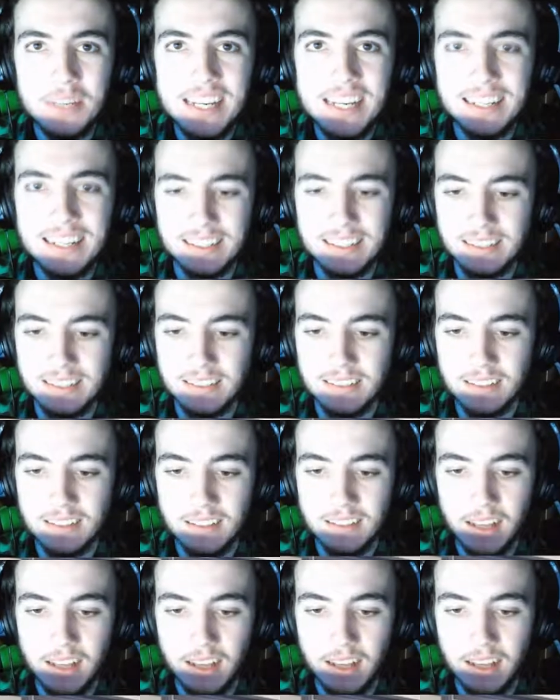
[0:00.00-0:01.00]
we needed?
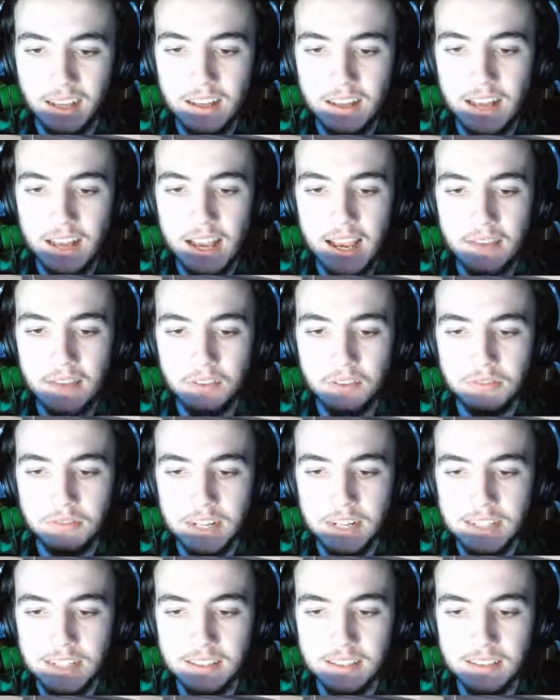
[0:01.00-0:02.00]
I have it
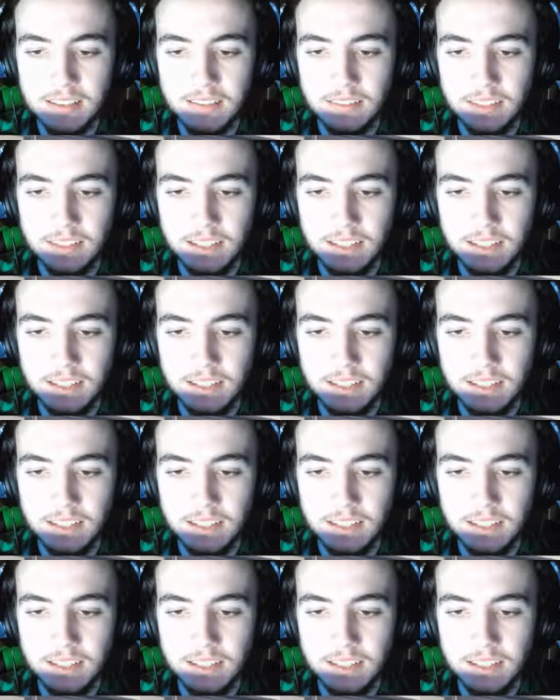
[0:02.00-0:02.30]
right.